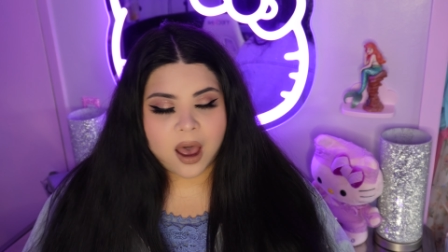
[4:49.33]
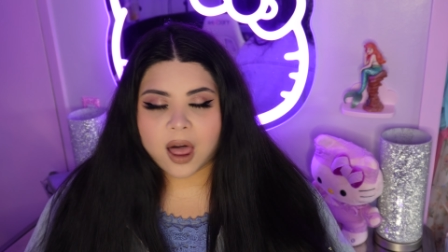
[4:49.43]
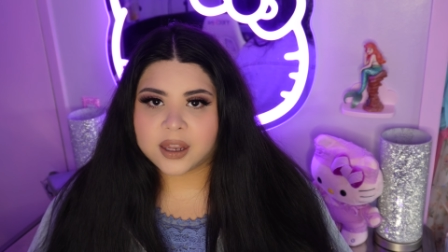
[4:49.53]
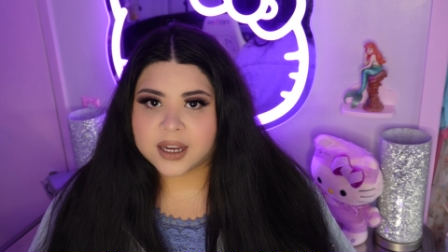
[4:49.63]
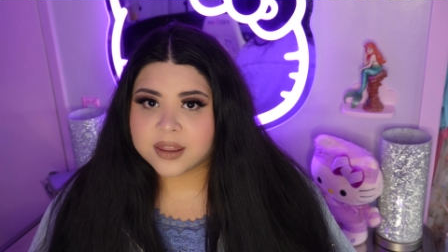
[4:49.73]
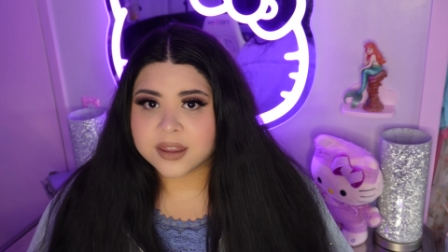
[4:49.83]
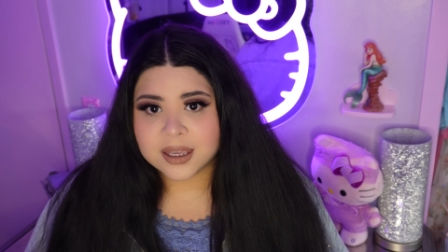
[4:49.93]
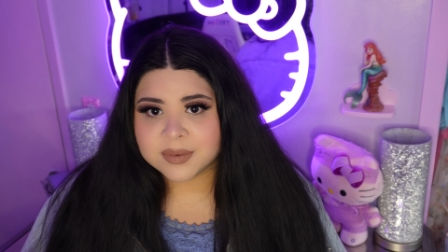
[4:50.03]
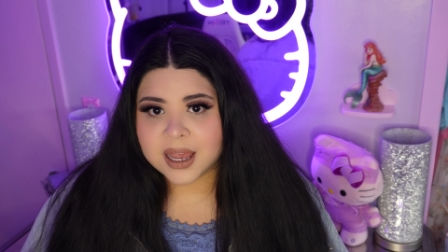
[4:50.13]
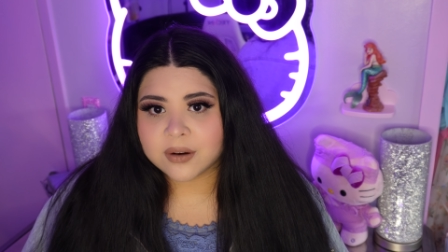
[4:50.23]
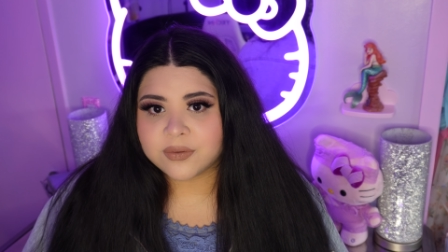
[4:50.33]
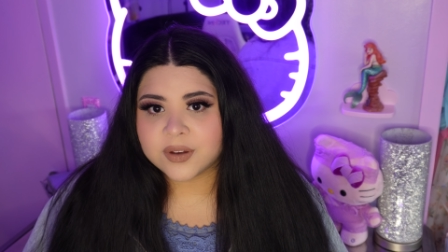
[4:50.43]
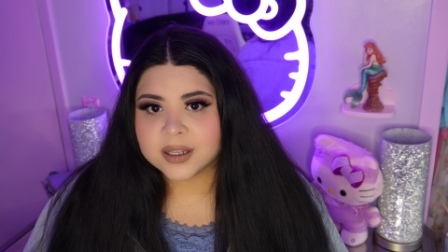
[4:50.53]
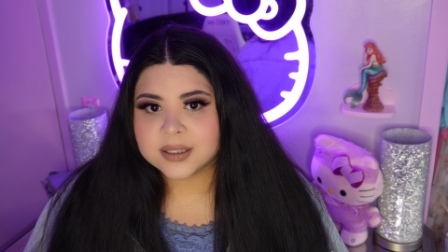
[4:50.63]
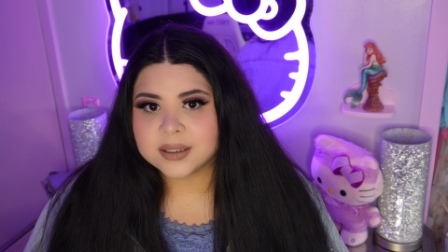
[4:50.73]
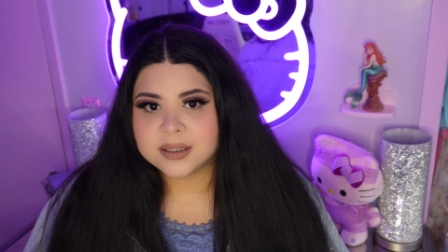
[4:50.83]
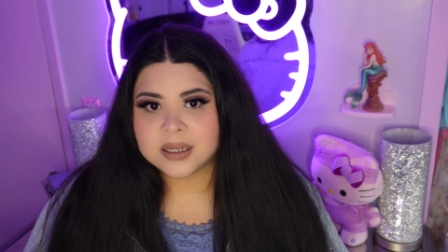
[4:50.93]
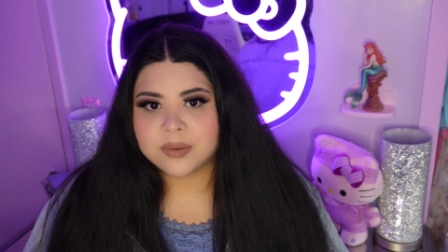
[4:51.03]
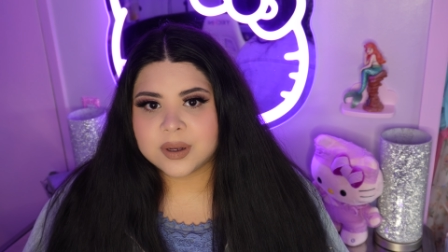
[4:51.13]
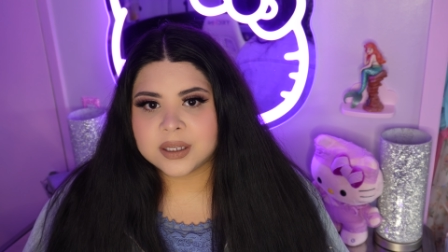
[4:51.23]
holiday themed outfits.
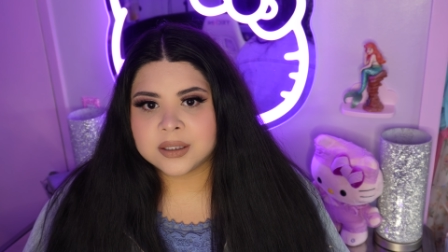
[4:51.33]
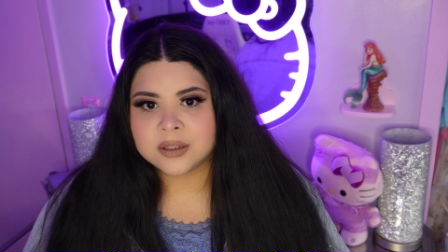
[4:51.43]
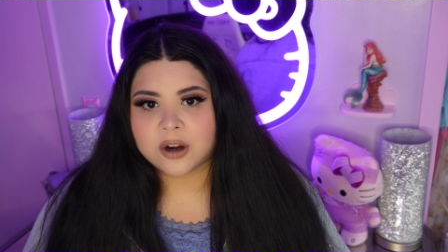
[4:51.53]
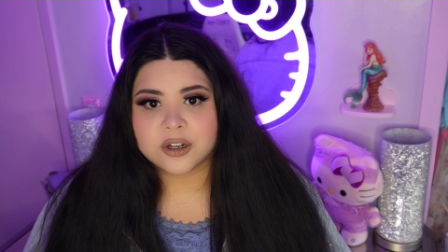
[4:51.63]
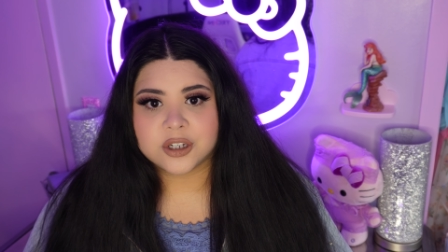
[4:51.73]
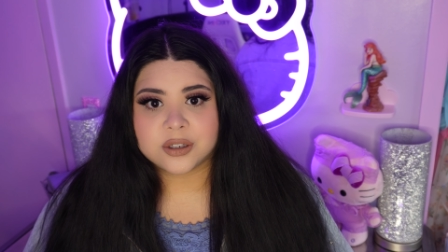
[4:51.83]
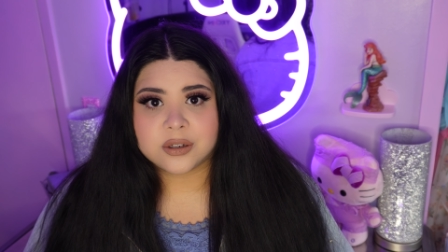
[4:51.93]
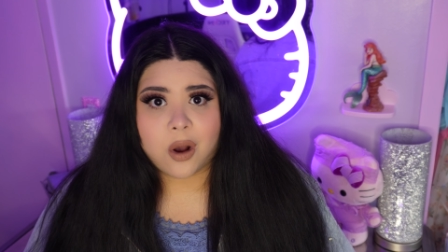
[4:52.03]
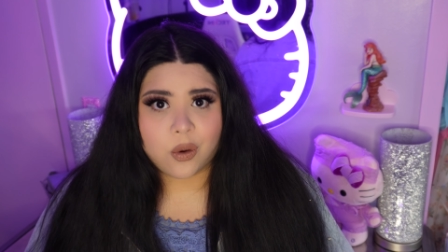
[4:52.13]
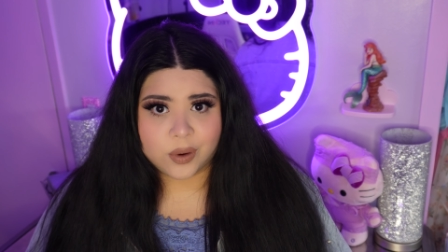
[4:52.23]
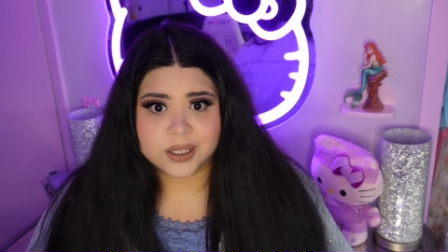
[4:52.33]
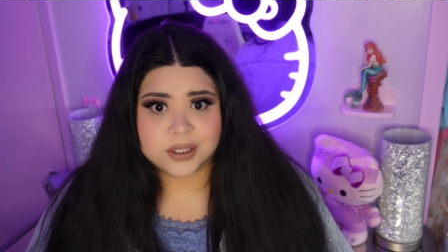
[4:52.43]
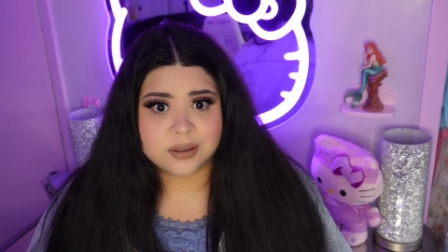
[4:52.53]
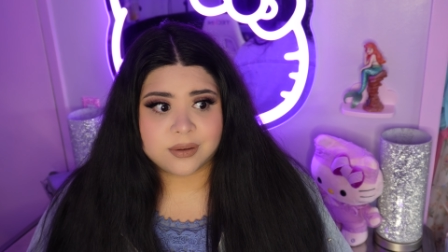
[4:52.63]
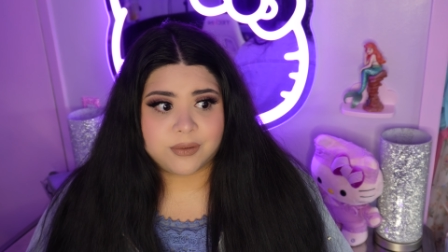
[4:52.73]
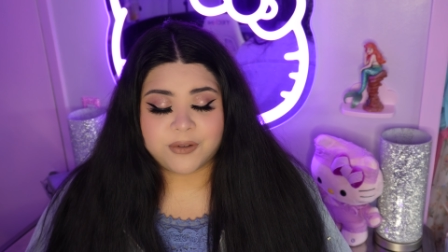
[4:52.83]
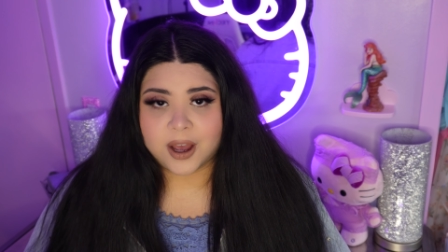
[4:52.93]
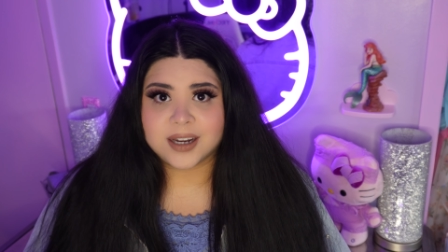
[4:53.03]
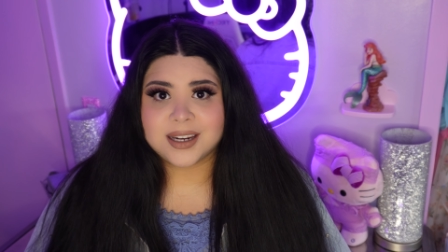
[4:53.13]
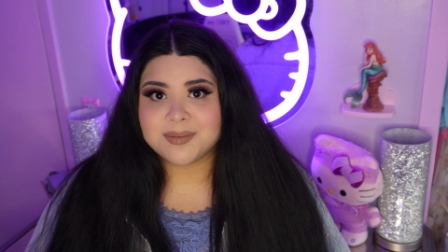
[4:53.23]
Sequins are just always
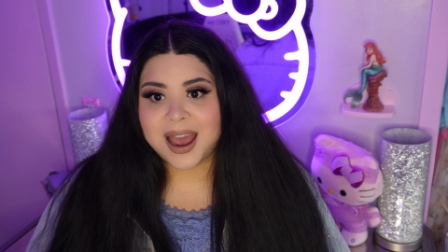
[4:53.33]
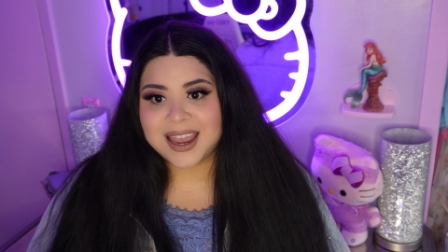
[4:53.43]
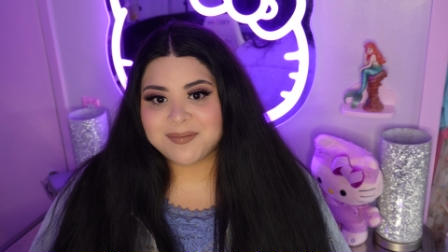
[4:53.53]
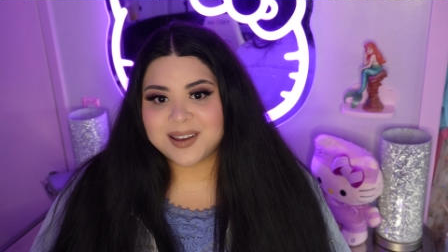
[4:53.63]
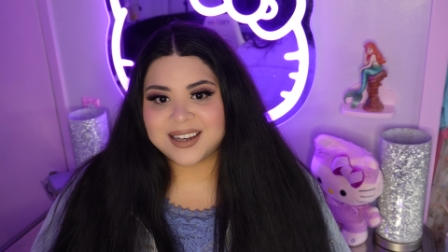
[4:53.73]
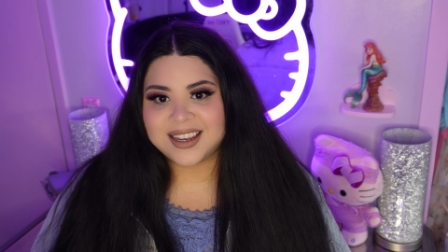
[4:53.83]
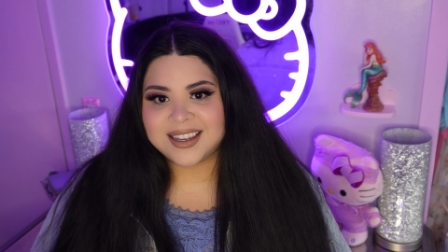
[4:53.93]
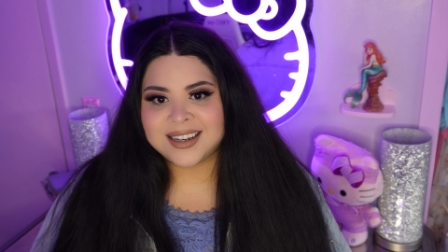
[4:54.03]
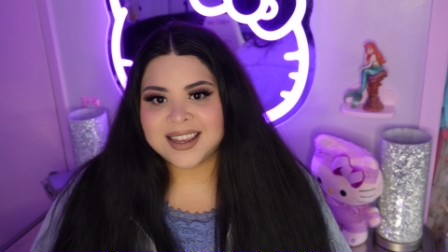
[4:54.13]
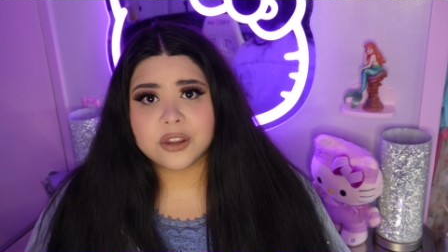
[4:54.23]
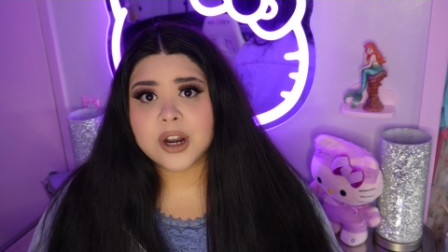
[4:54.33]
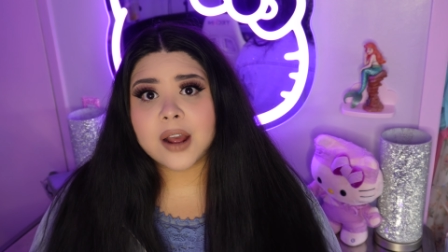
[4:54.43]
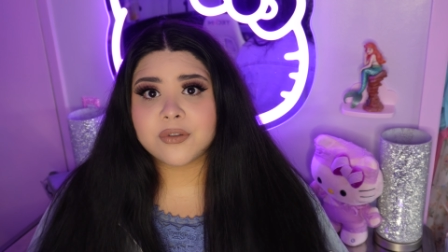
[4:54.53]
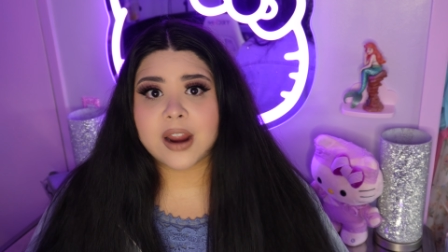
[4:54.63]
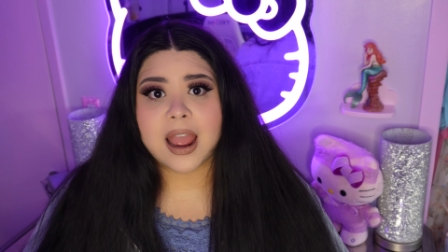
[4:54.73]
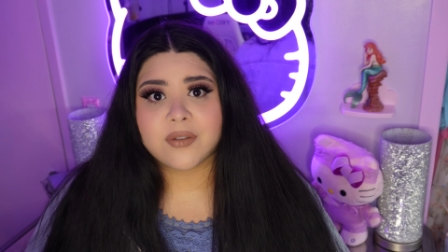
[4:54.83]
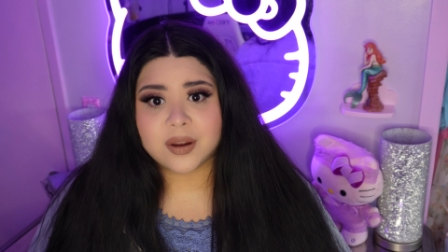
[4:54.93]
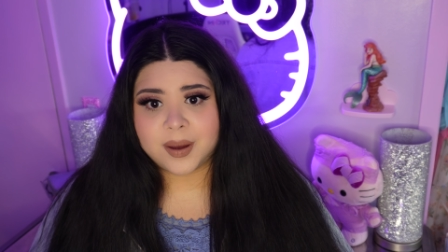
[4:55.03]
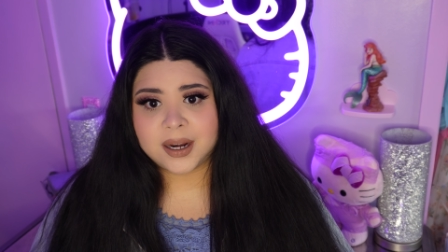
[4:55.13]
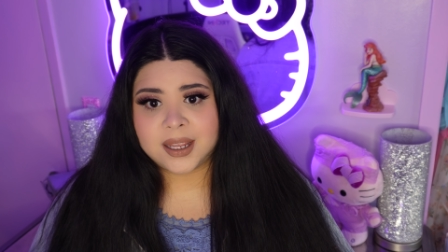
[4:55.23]
fun in my opinion. They're not for
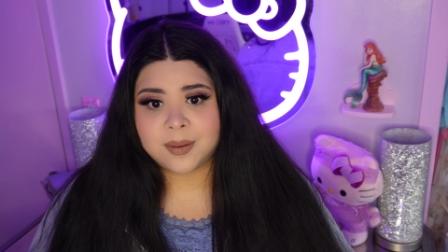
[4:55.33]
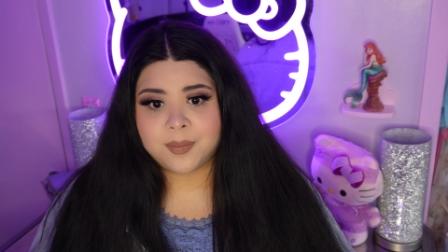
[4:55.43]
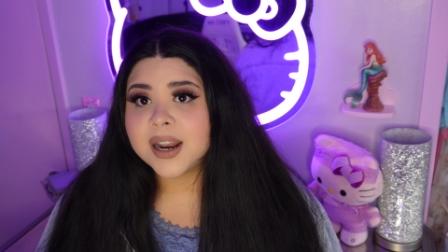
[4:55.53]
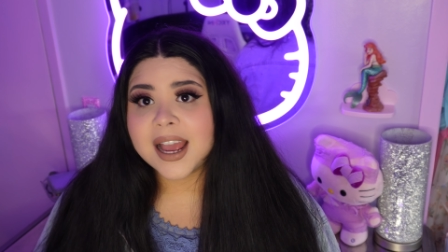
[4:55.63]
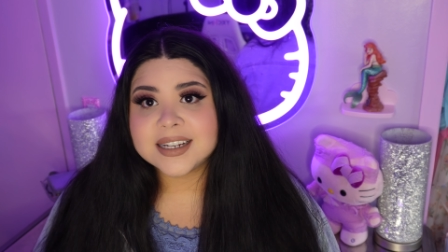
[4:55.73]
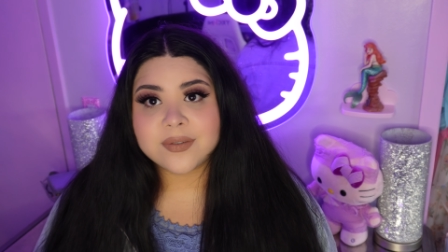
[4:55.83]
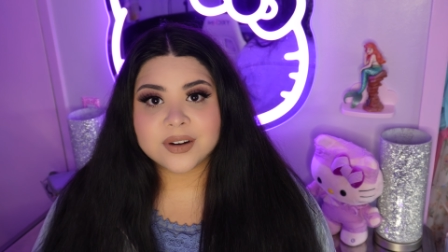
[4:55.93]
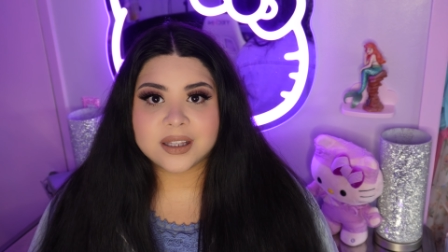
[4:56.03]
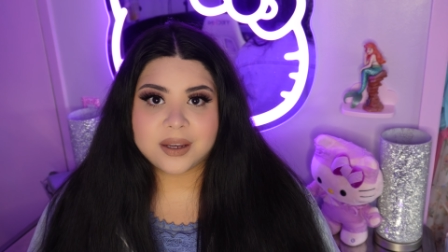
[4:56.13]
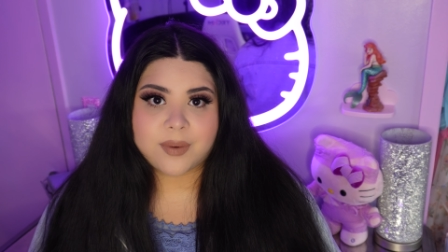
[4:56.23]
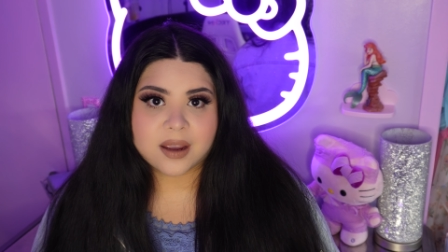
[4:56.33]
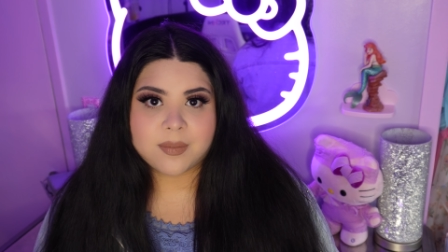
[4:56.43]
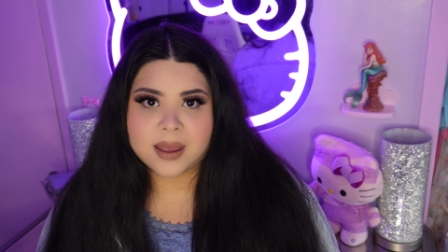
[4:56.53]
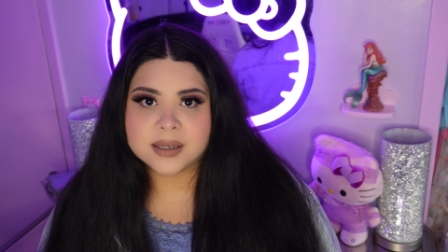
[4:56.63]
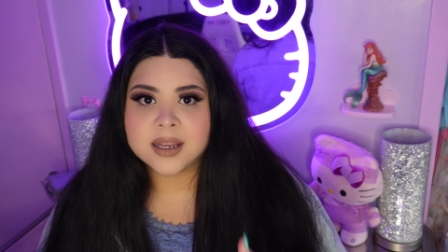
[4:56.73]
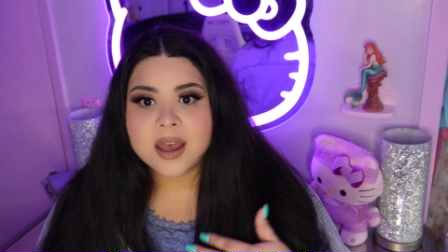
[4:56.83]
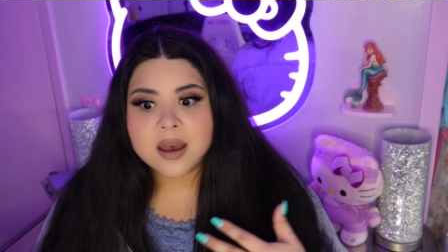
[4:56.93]
everybody, but I definitely recommend